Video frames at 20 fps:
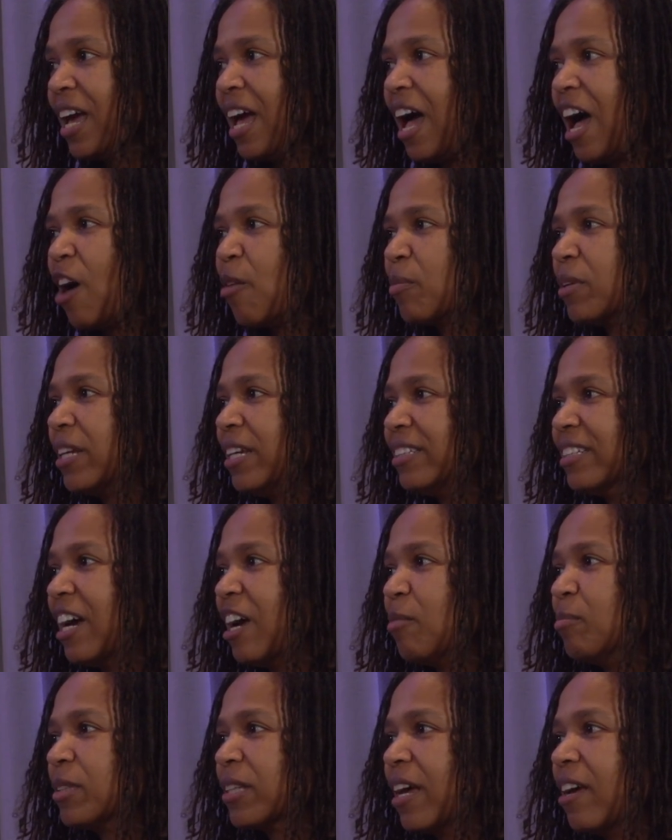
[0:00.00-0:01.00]
how many
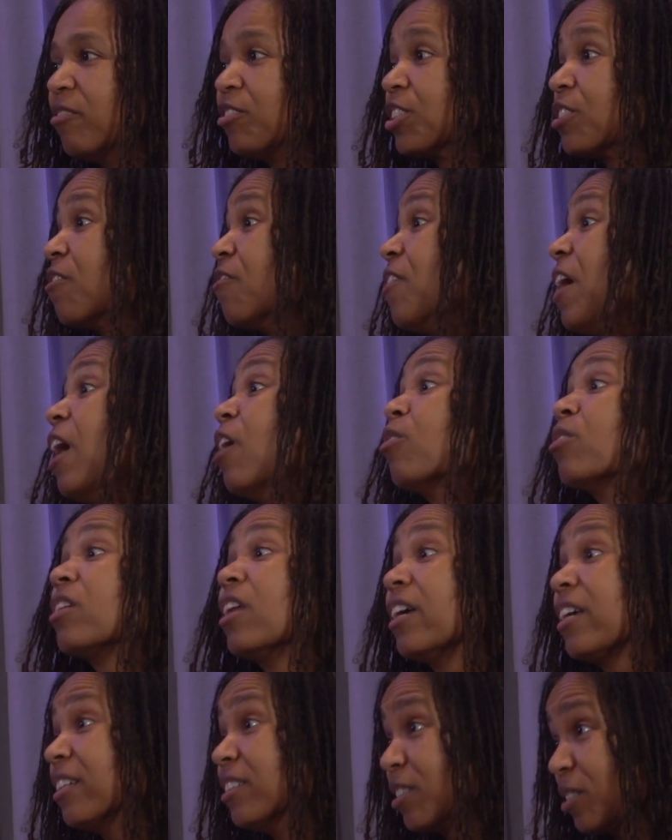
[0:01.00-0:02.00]
times I have just found
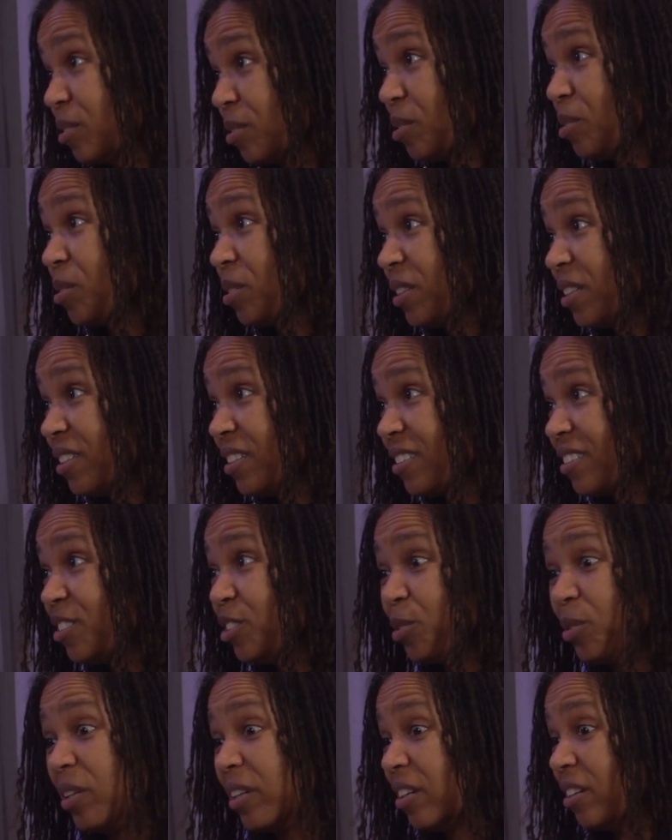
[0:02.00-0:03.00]
lichen sclerosus
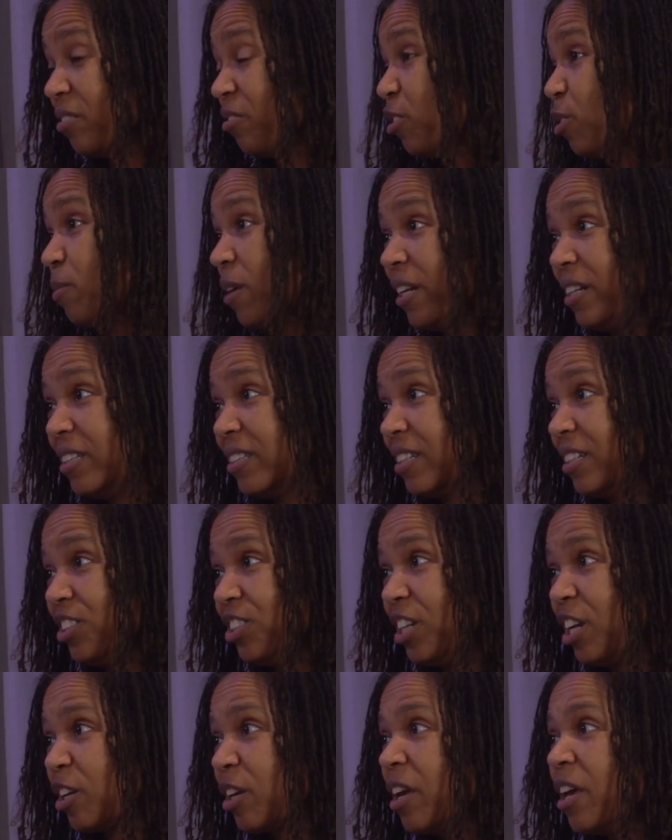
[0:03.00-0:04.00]
doing a full body skin
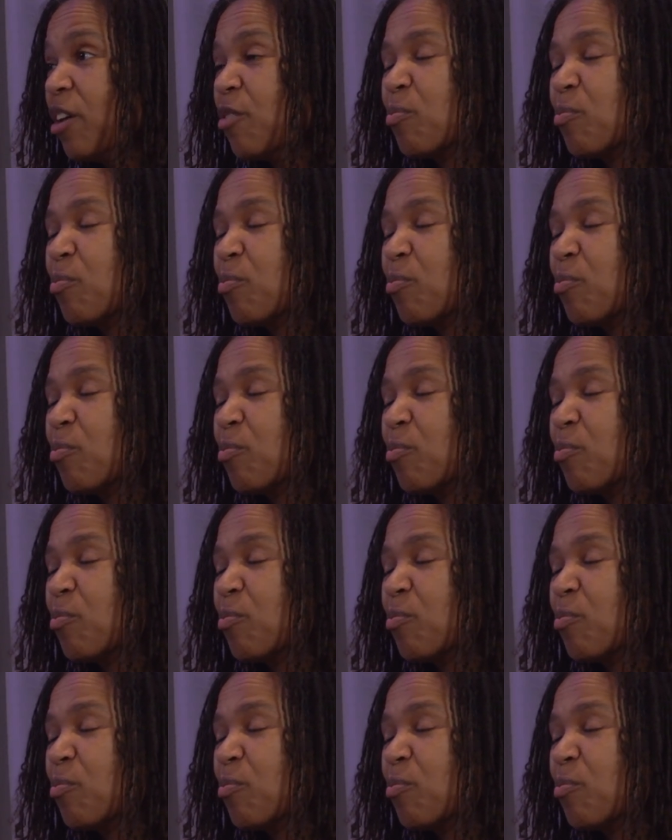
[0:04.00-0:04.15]
check.